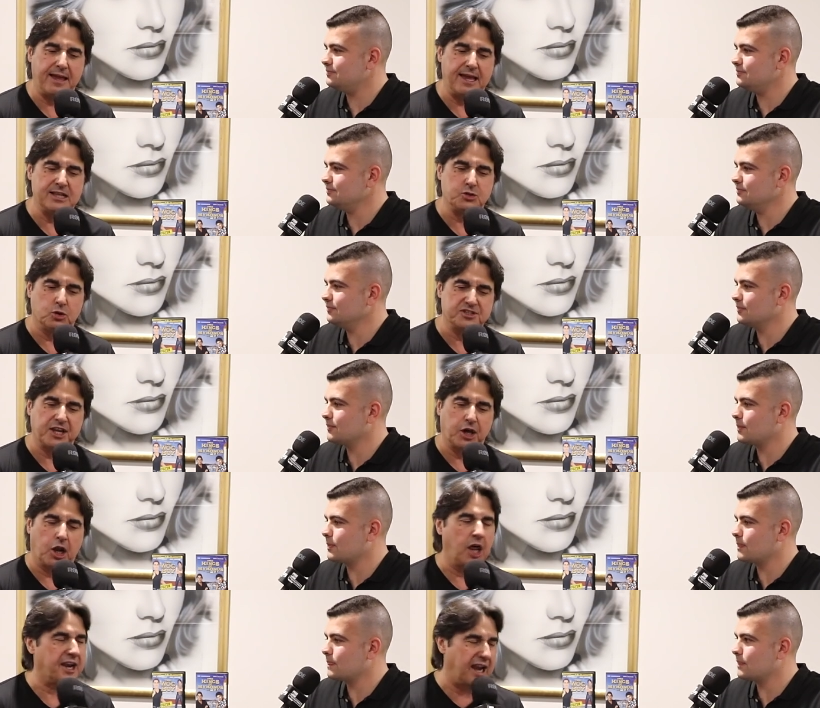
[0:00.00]
Speaker 1: it's also
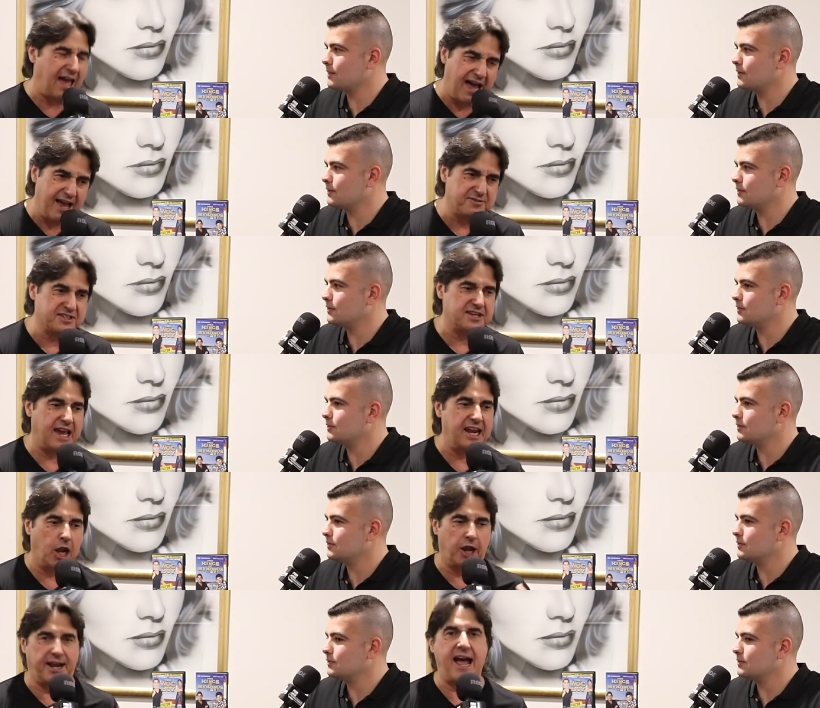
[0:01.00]
got a lot of laughs
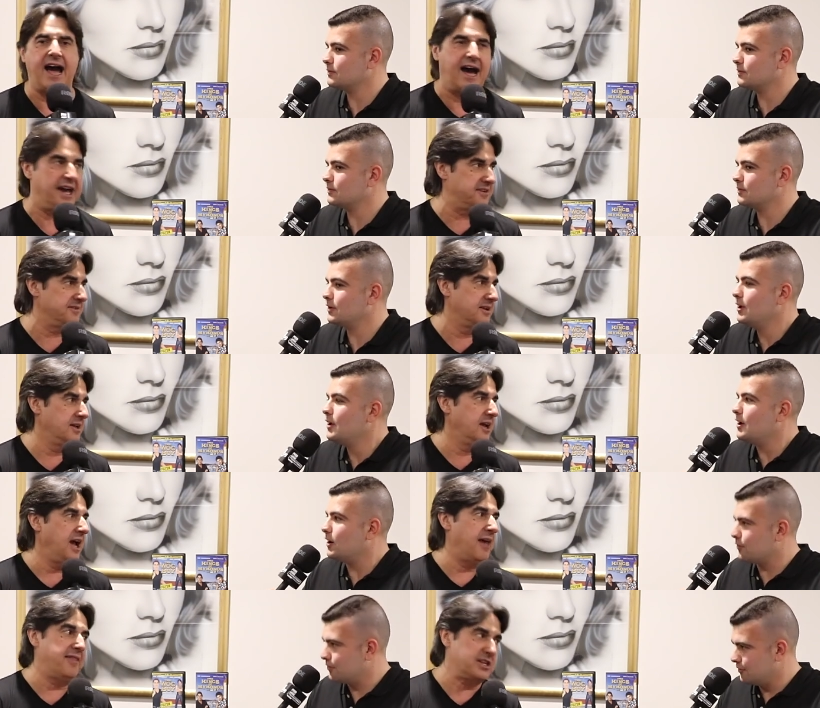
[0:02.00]
and a lot of heart. Of
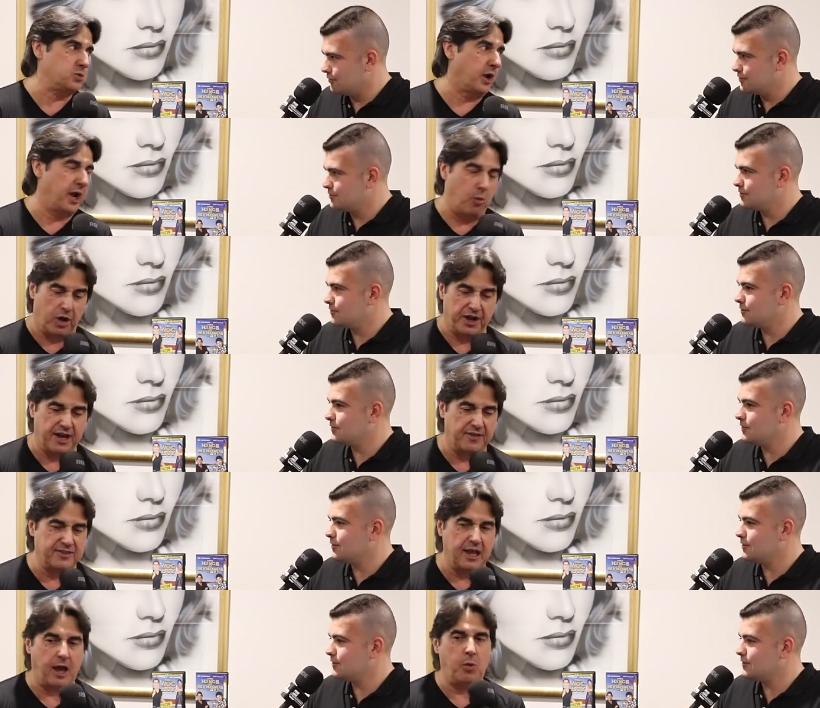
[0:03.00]
and course. that's what I wanted.
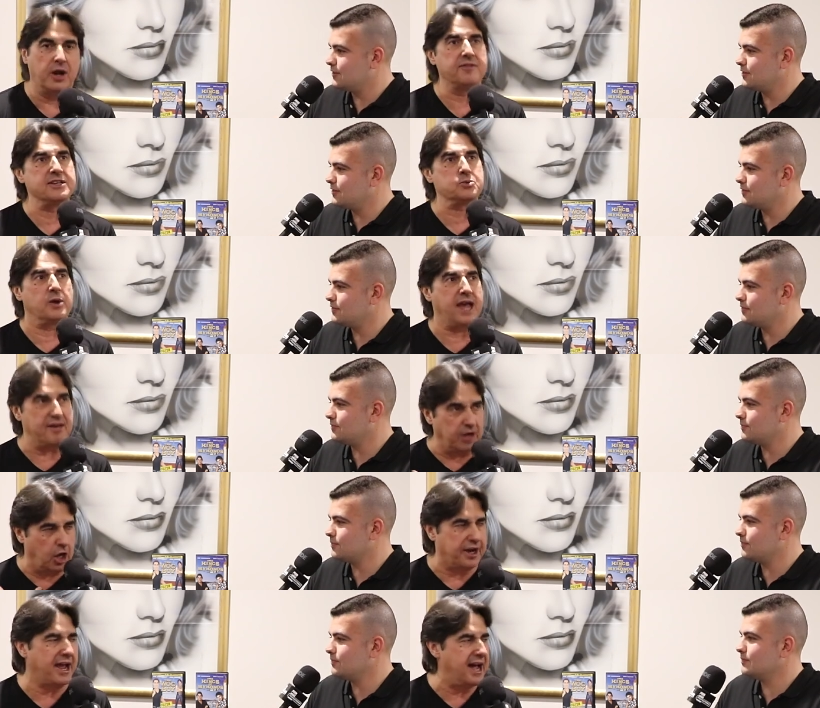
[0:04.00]
I, I, wanted this one to have a
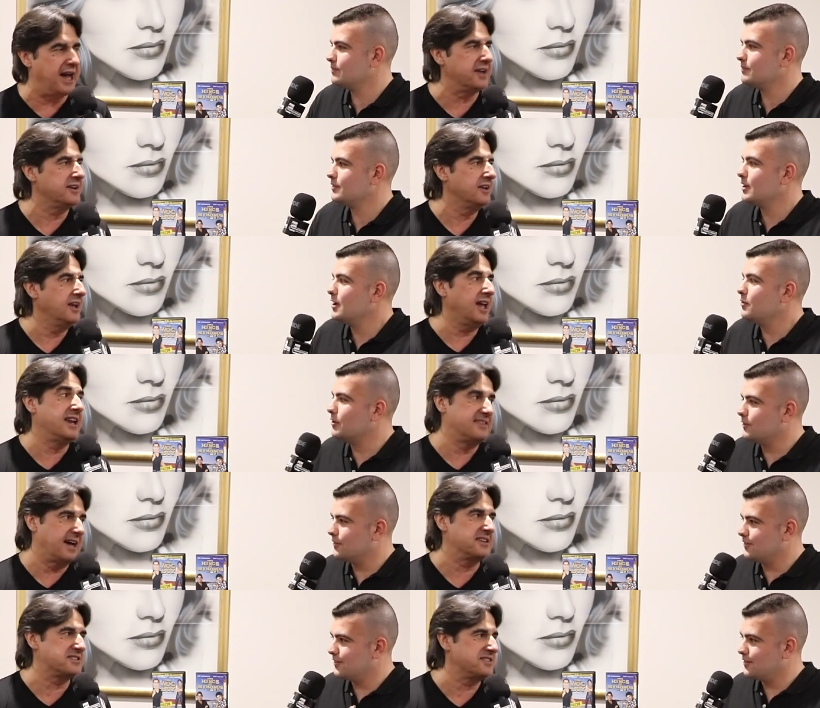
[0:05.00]
lot of heart,
Speaker 2: and well, it
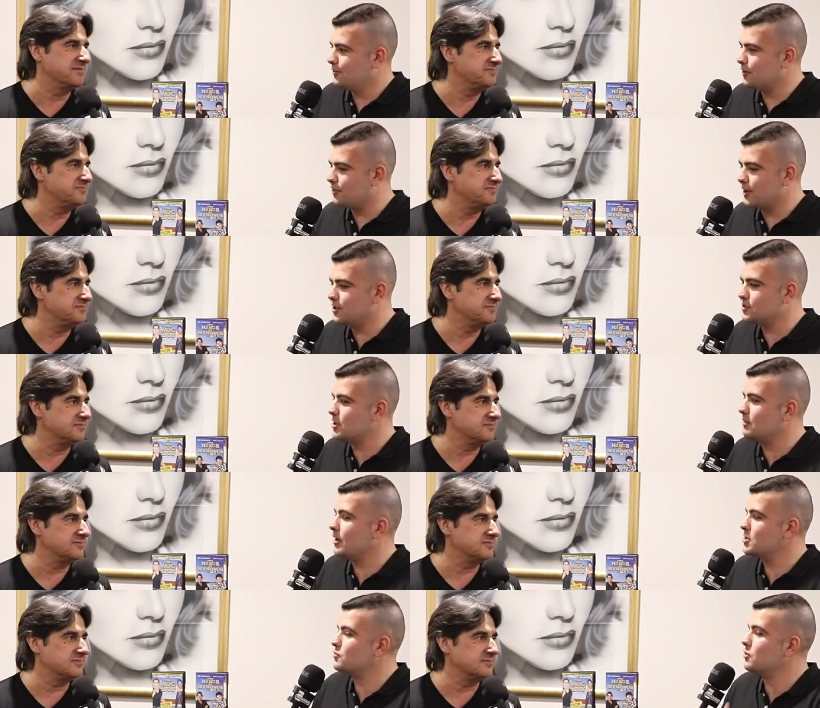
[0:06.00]
does. Well, thank you so
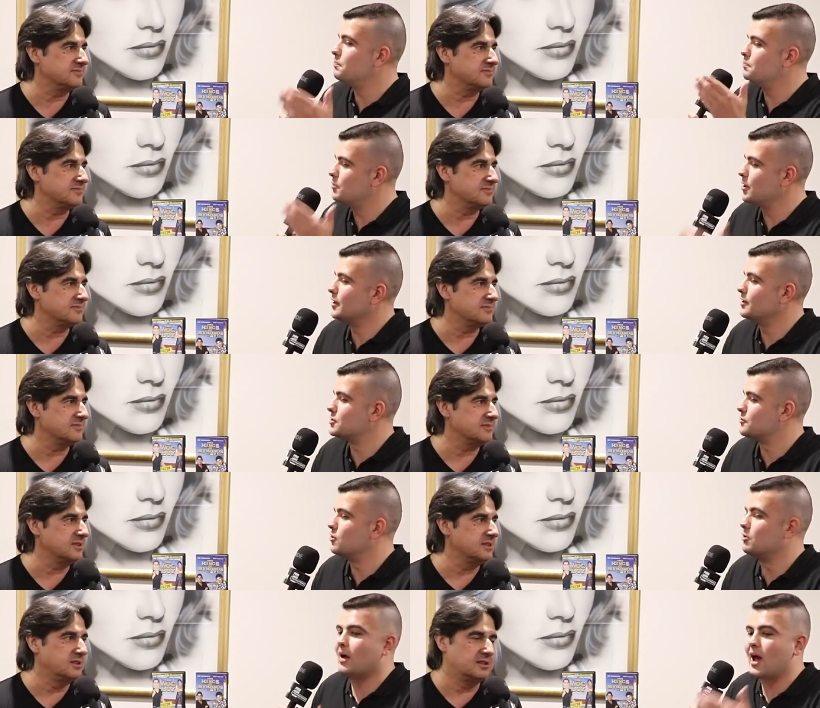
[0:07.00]
much for bringing this
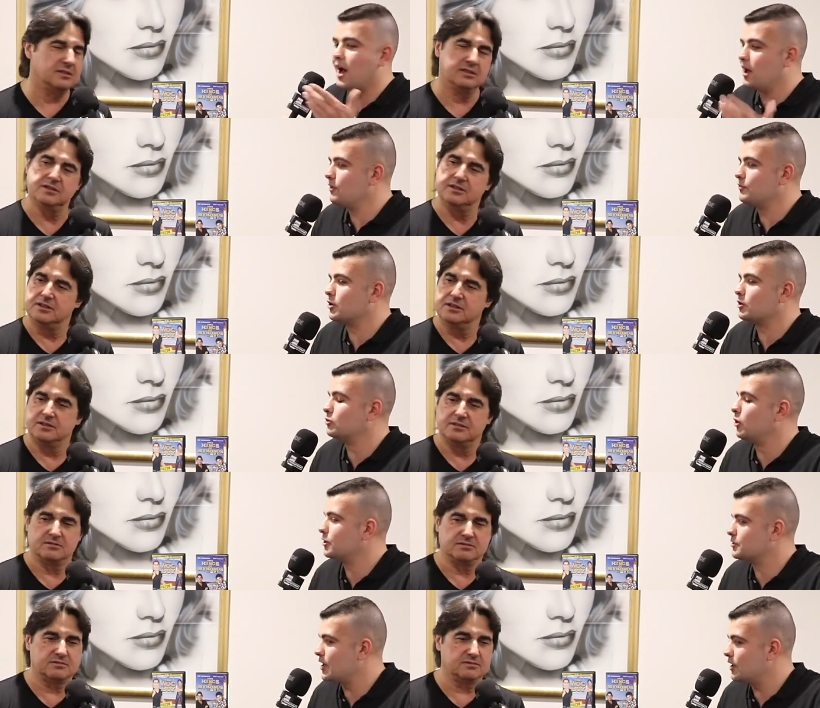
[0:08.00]
film out of the
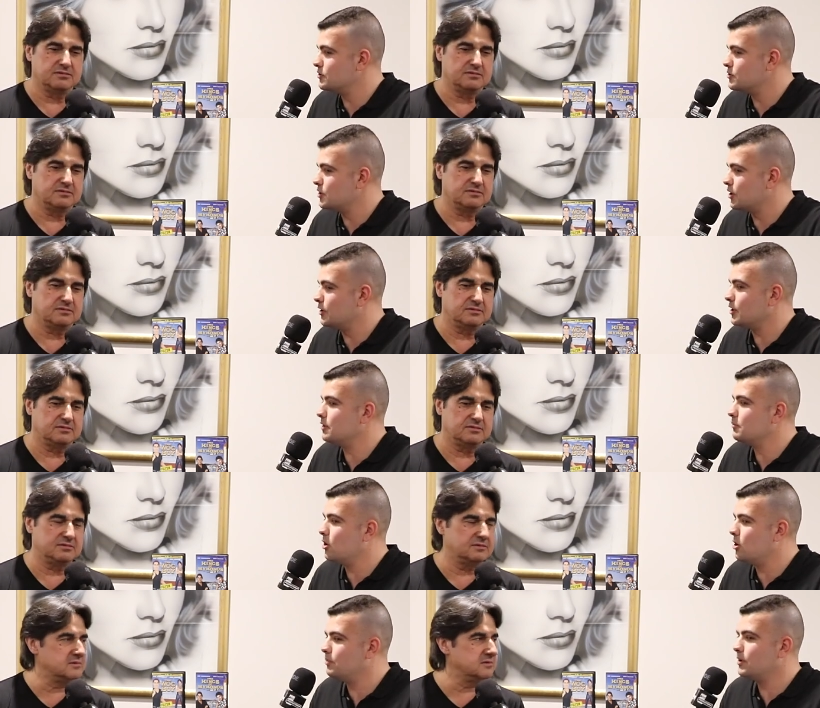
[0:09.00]
lockdown zone in
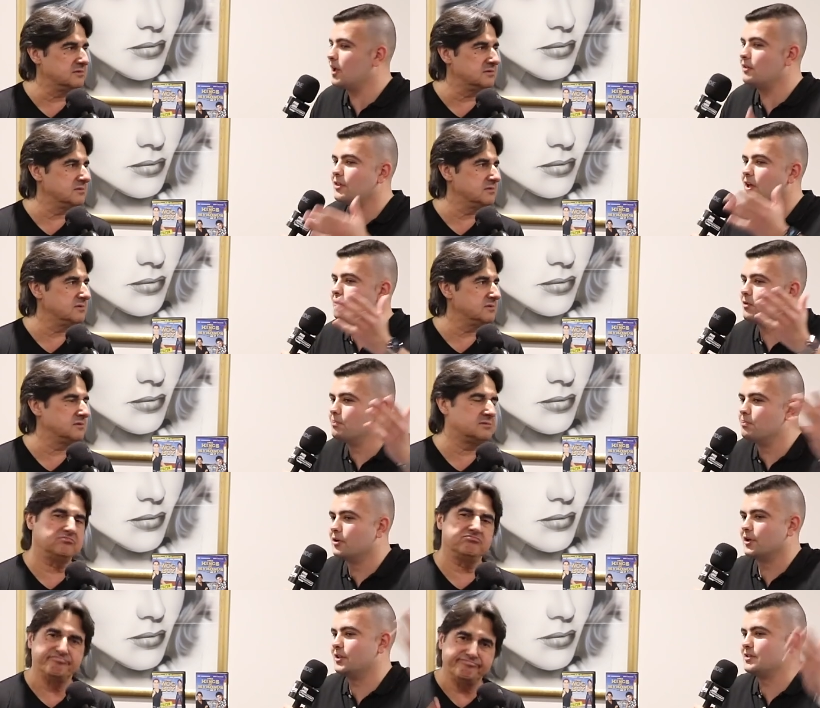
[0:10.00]
Melbourne, and thank you for
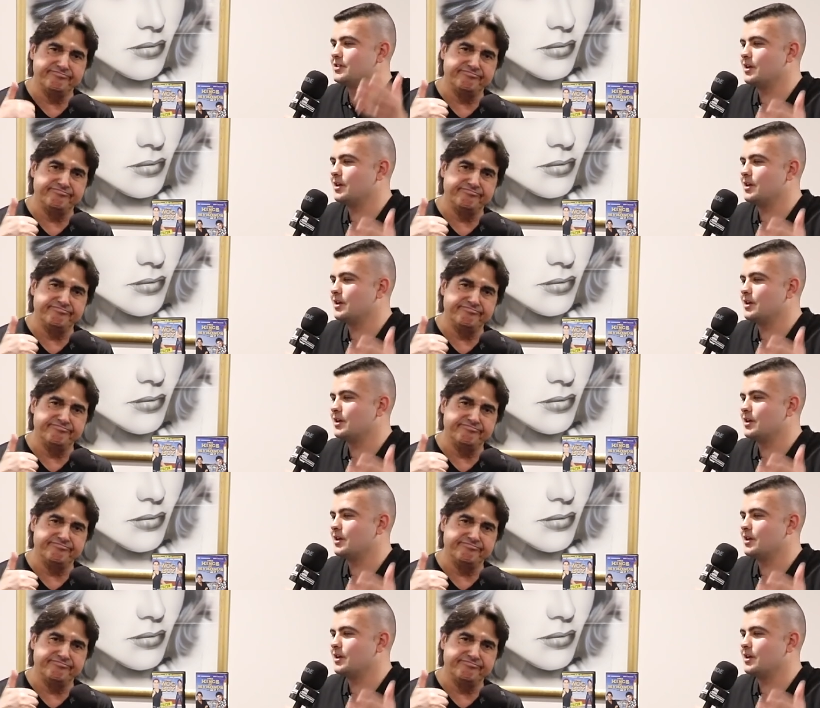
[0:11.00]
bringing us